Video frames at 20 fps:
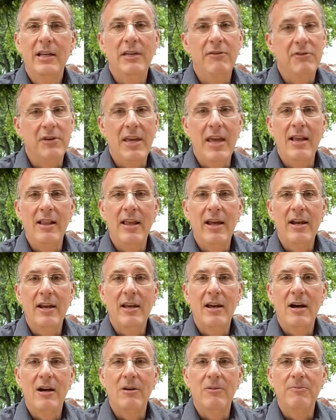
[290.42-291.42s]
If you can't let it
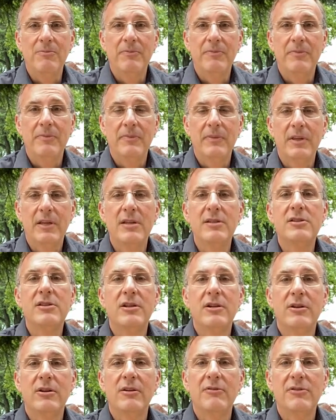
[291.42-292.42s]
go,
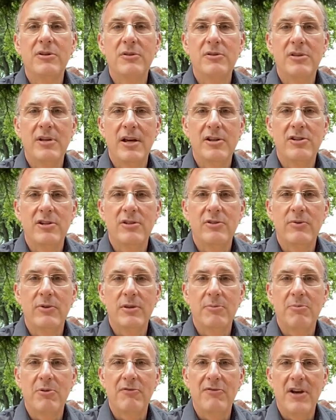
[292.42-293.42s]
consider a few sessions
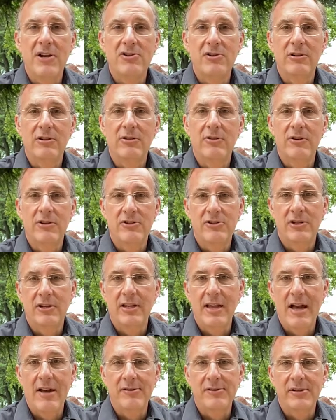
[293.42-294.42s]
with a professional Christian
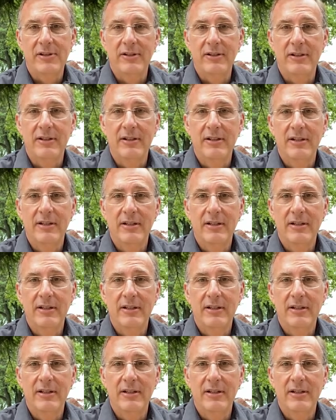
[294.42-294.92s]
counselor.